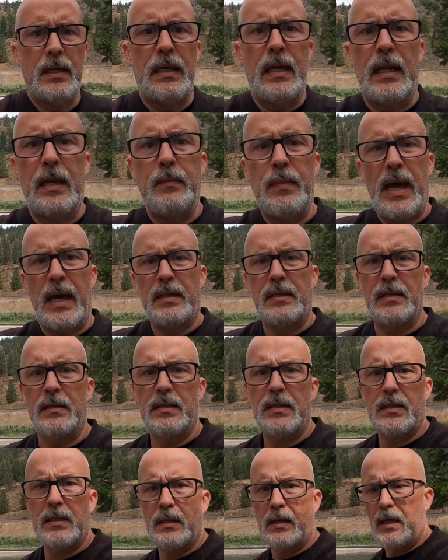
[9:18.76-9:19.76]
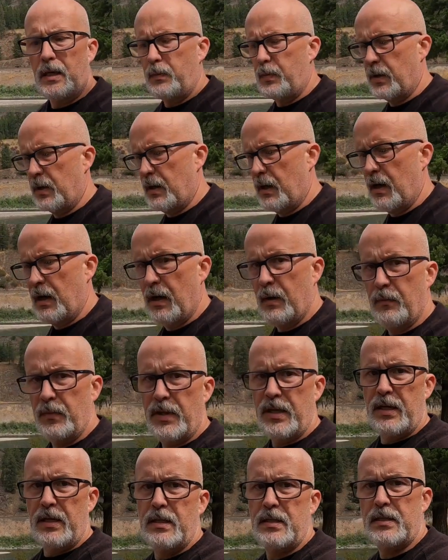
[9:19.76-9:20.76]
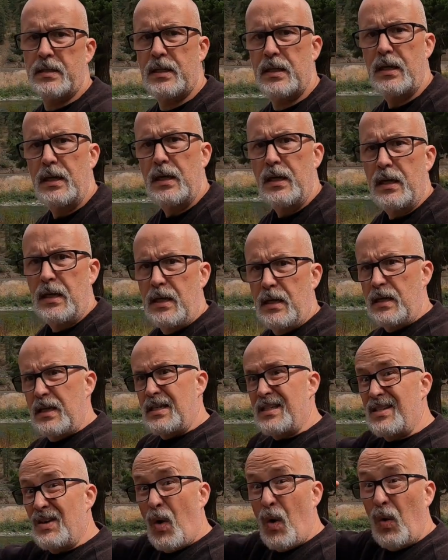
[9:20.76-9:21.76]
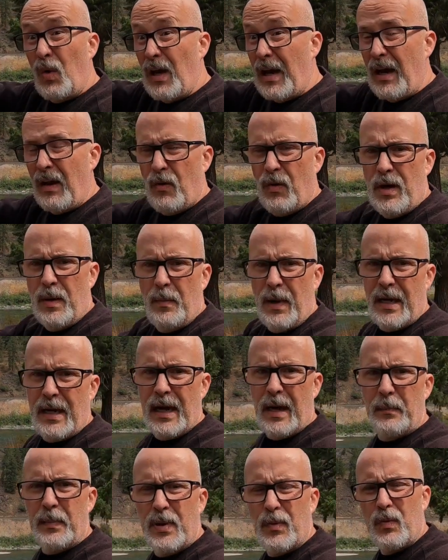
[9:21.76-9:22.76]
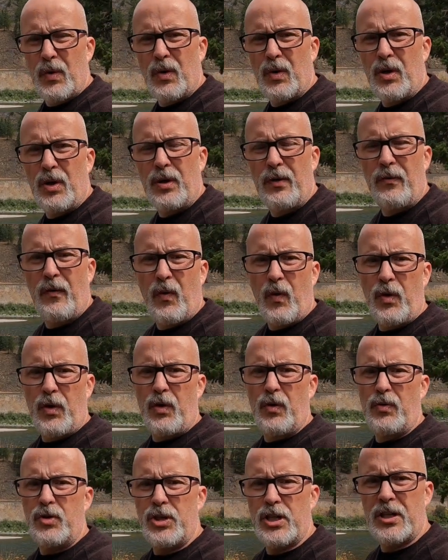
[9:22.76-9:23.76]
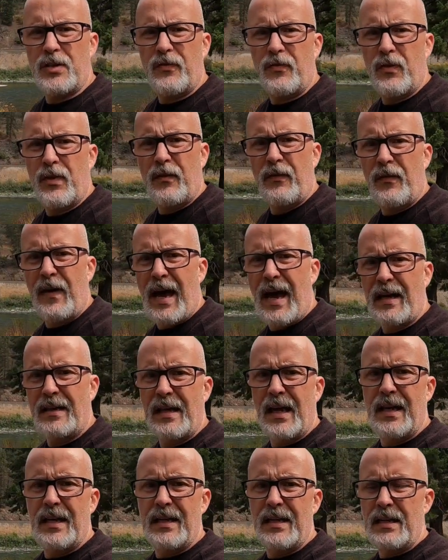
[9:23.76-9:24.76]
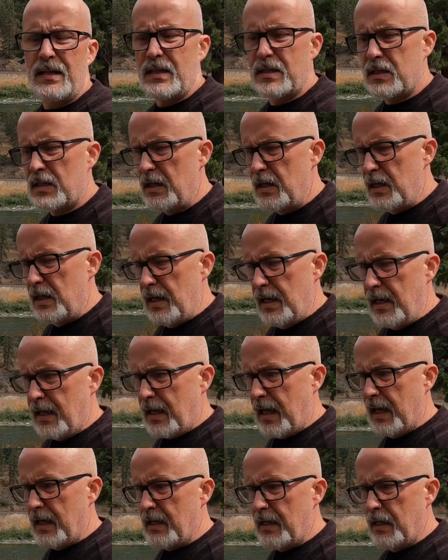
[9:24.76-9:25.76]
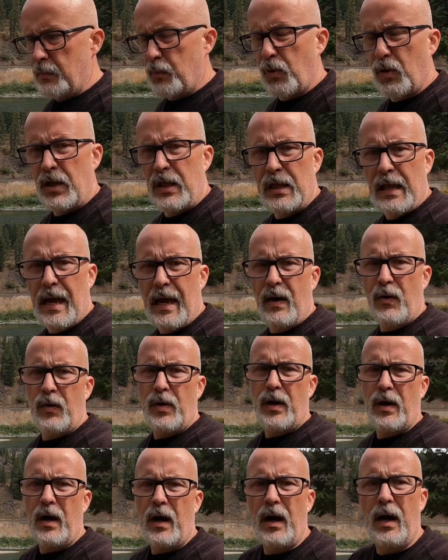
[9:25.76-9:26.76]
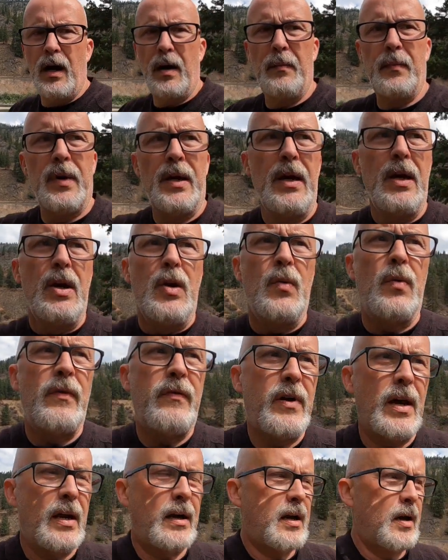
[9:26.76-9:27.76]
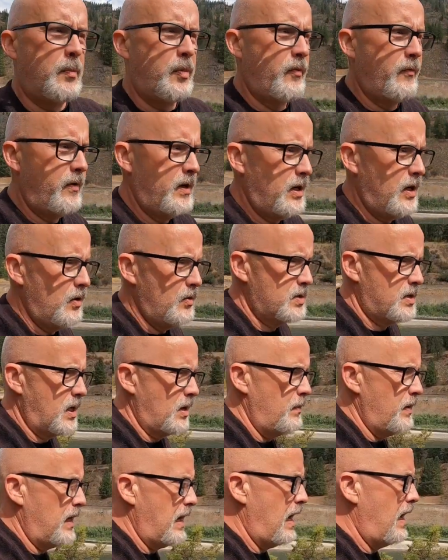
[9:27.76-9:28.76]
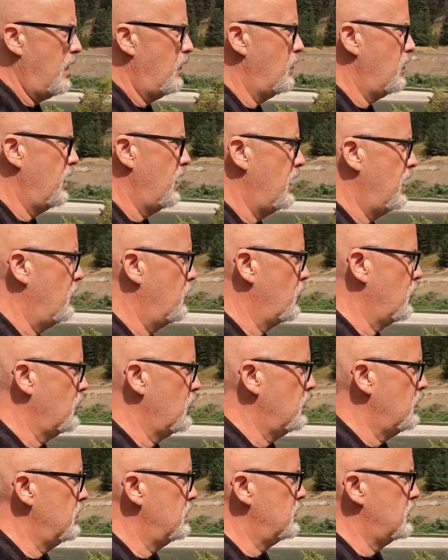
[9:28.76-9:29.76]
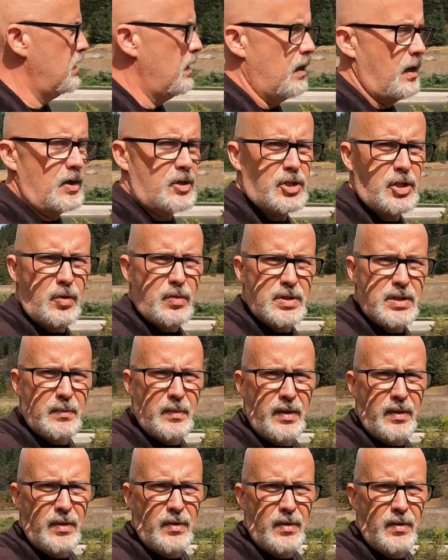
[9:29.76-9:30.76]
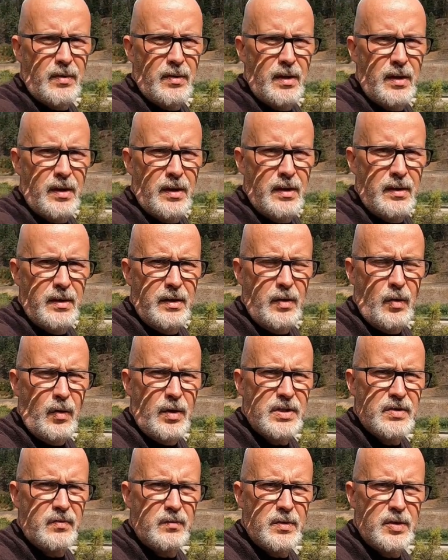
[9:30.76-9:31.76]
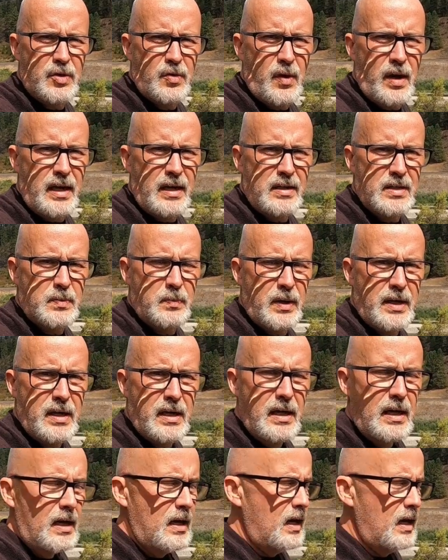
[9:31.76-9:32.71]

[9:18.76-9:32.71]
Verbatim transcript: getting back to sleep, um, these this whole area might not be real good for you just for the fact that it is it can get pretty loud um, we've got a couple videos coming out and we're gonna uh, show some of the uh, the noise from the trains but